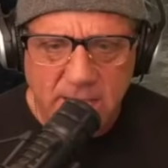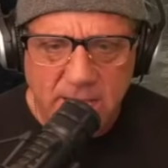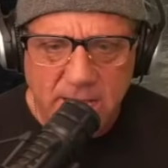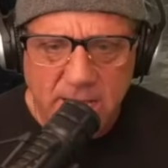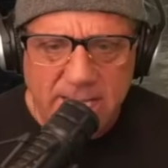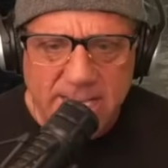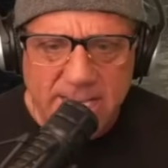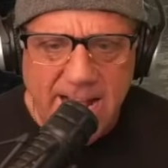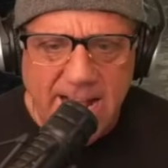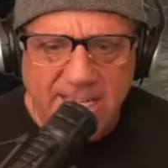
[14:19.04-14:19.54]

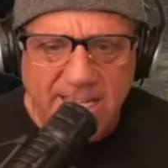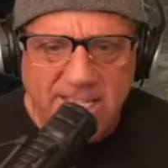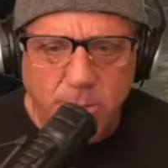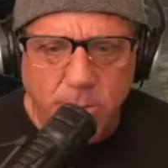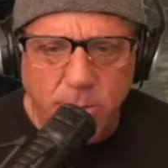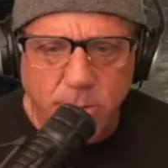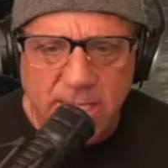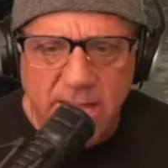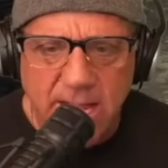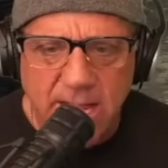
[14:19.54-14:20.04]
NASA
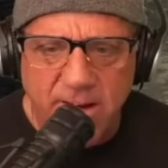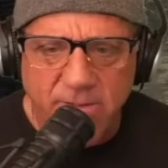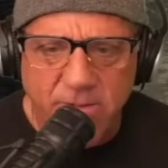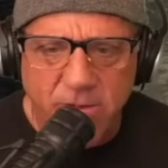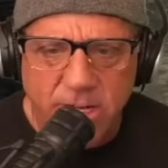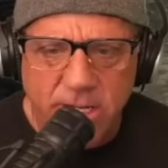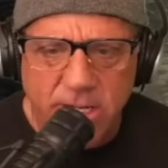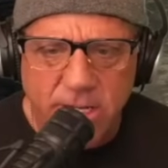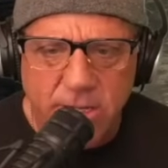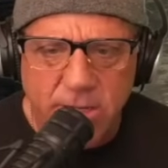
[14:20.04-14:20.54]
will never
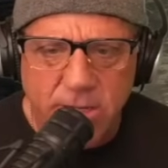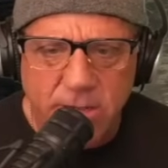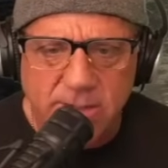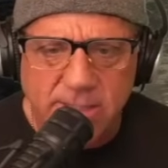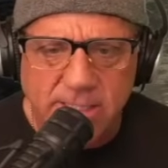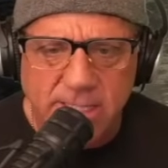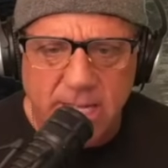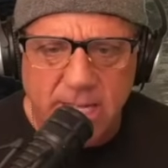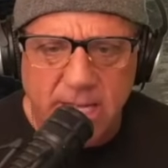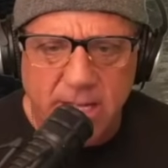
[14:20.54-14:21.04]
use
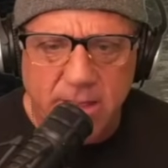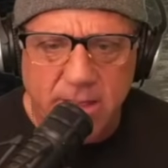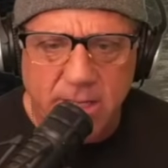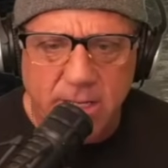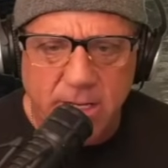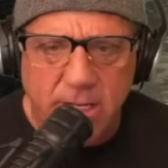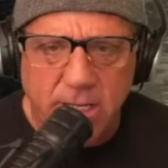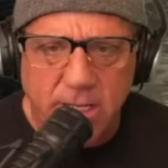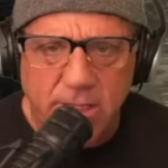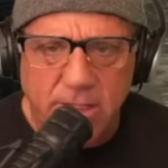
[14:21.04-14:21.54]
the
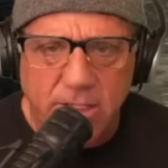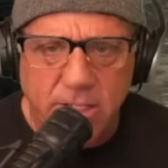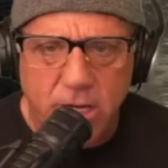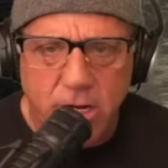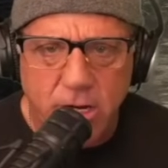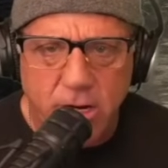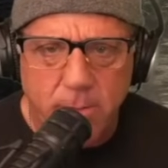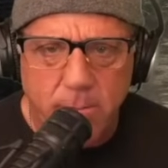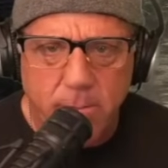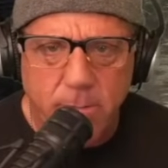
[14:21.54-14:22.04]
the
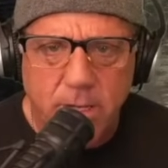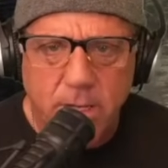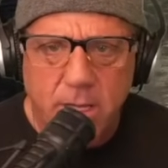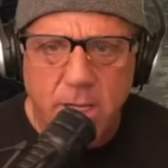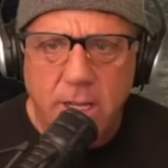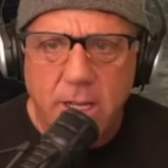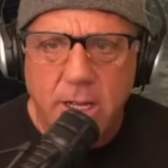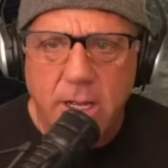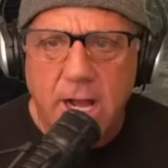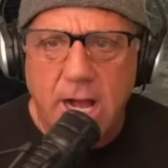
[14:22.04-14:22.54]
term
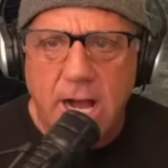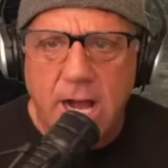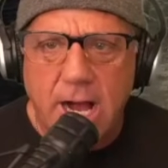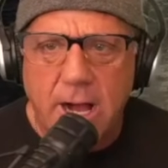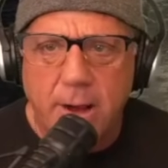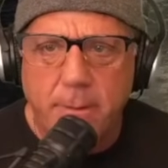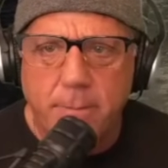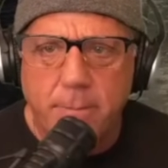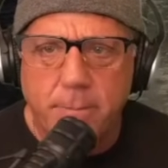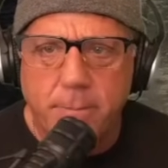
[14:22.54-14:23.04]

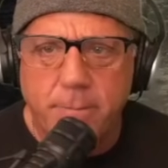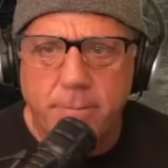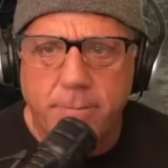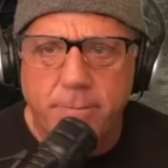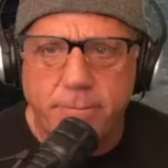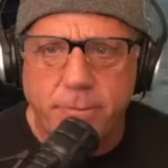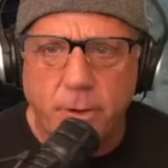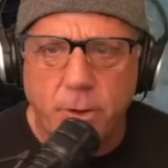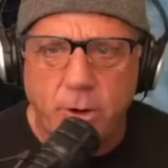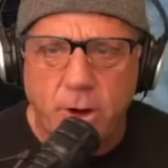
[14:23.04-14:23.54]
um,
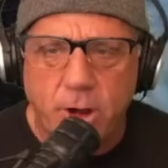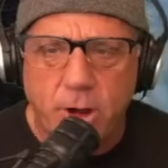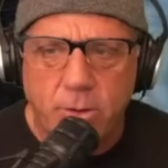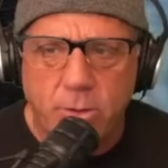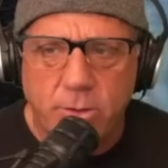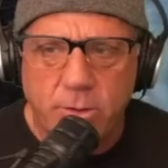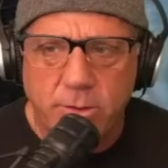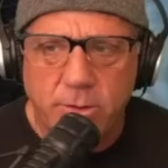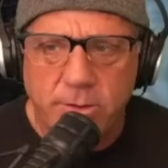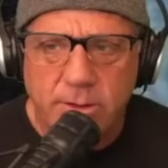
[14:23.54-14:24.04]
photo.
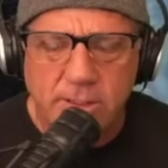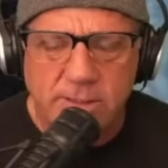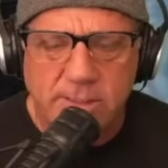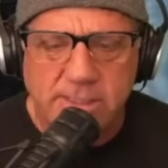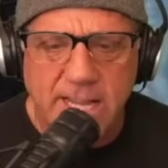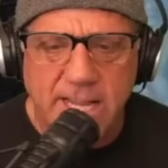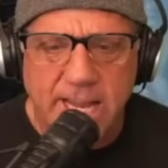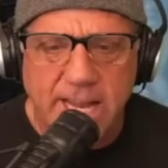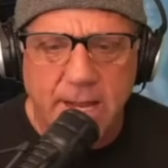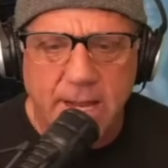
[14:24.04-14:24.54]
They'll
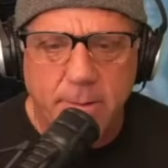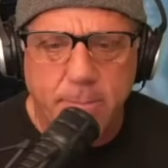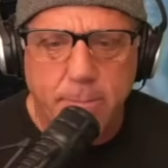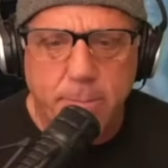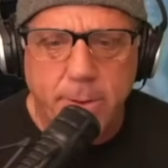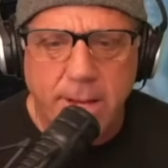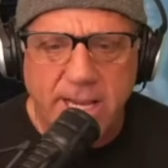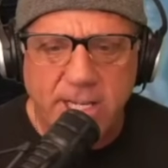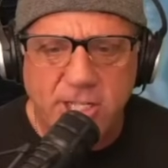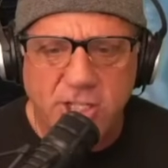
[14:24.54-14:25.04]
say
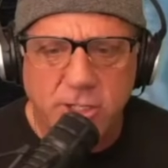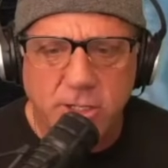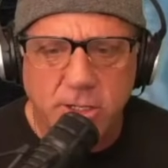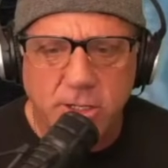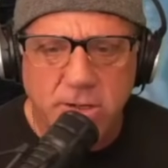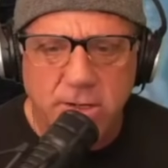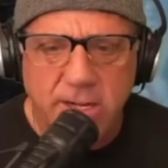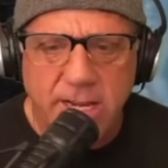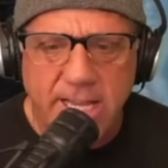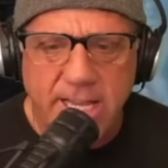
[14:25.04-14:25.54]

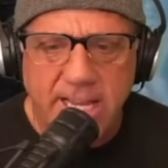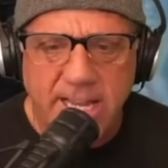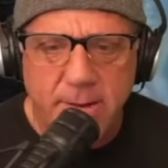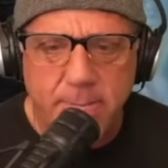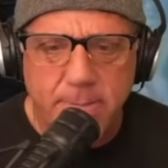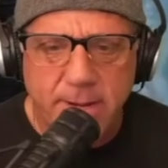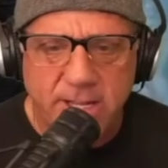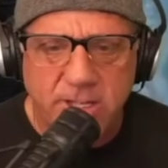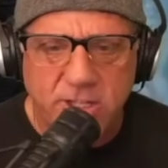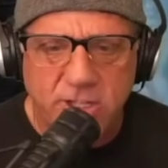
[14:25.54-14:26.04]
picture and
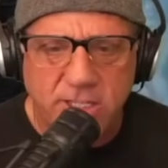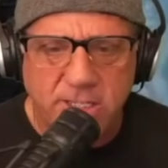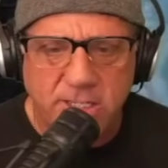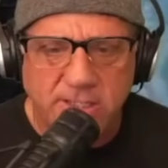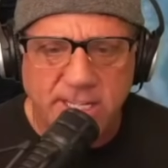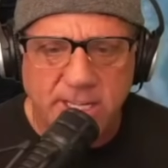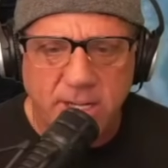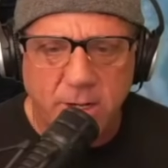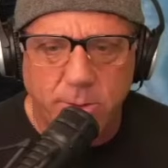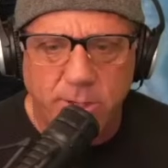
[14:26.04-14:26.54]
image because
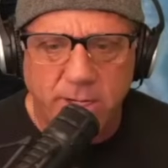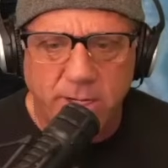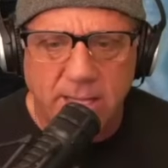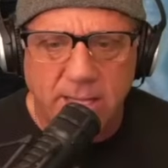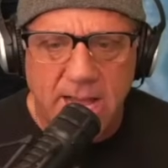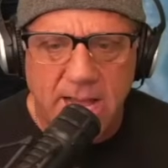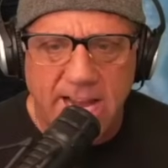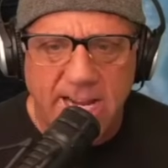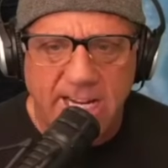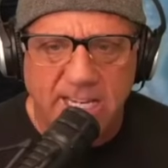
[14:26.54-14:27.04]
they don't want to
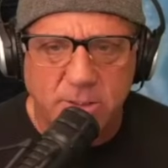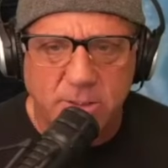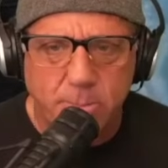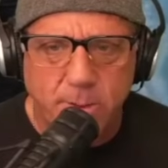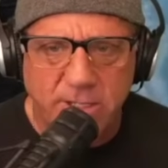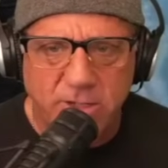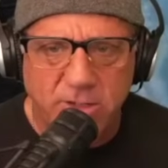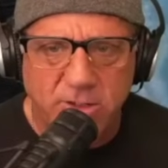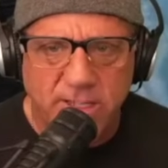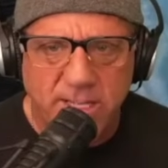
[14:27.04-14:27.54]
lie because
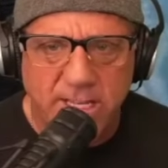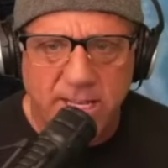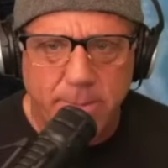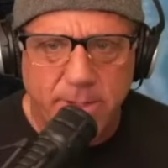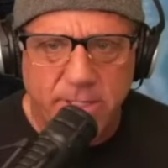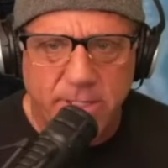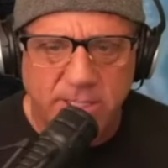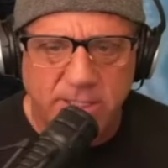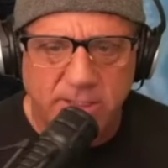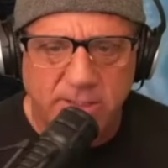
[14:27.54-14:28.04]
pictures and
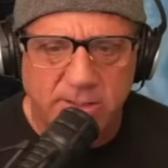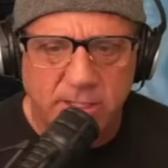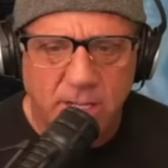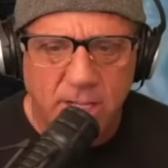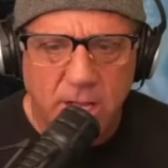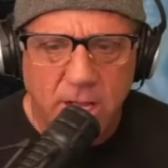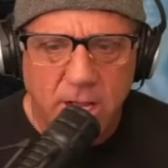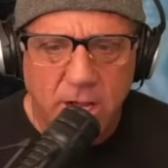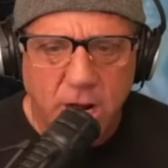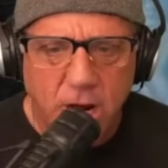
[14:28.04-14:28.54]
images
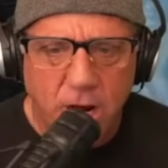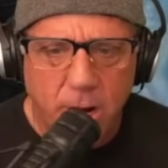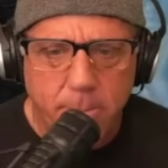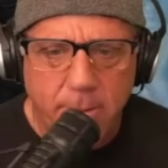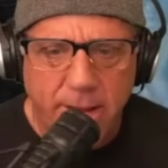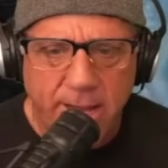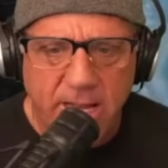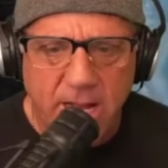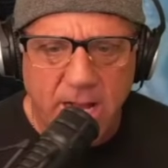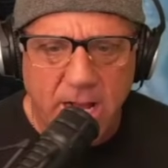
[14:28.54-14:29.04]
are
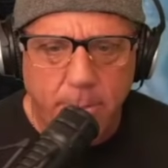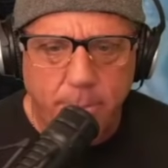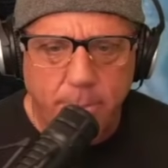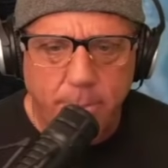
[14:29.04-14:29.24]
made up.